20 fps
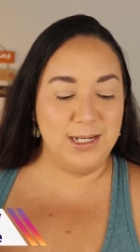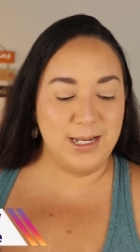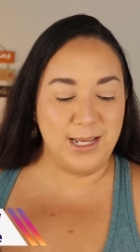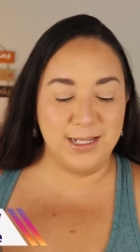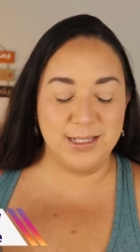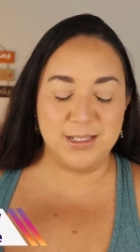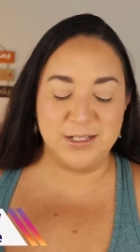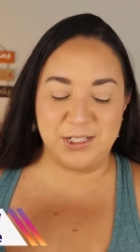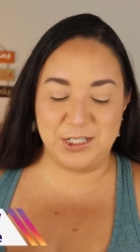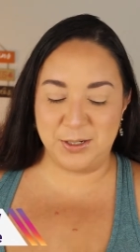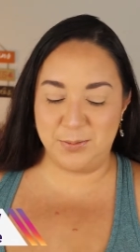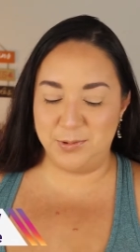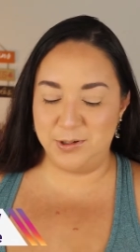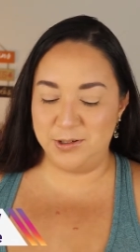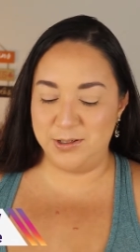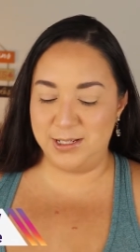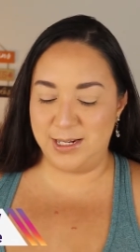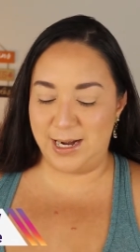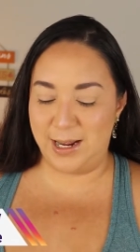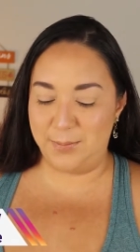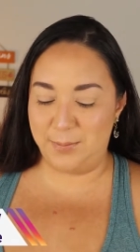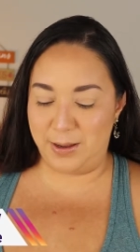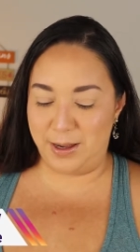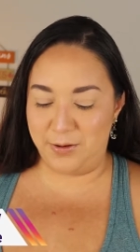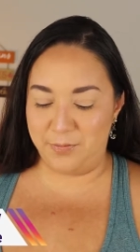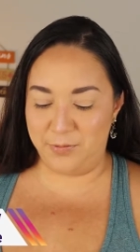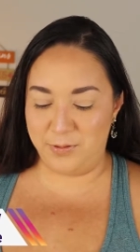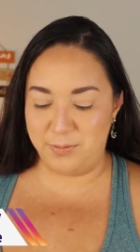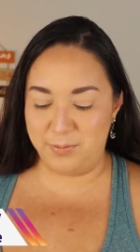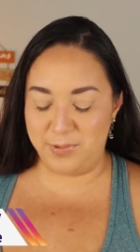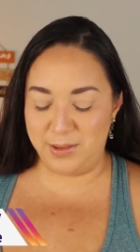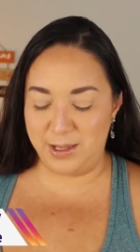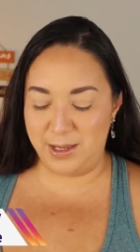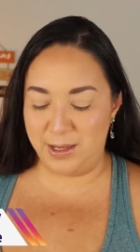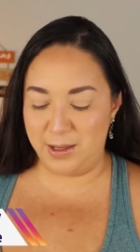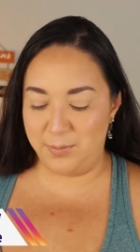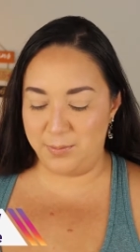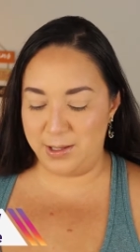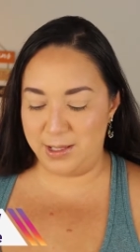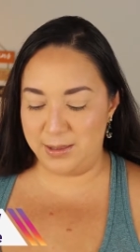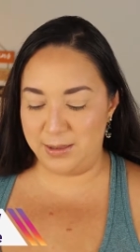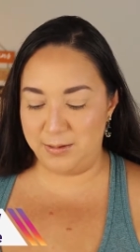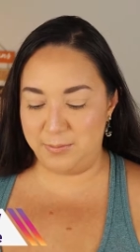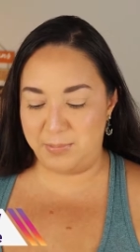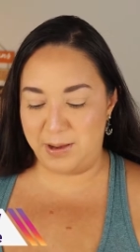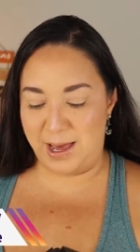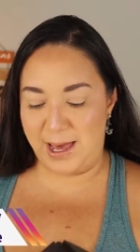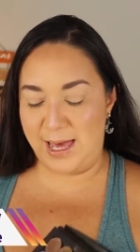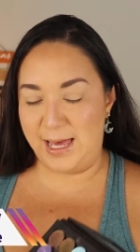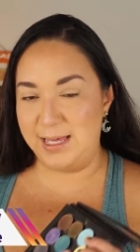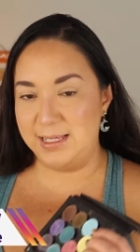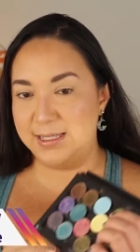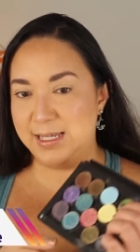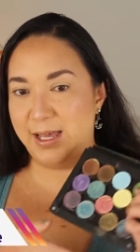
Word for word: like the shimmers that I bought from them in the past.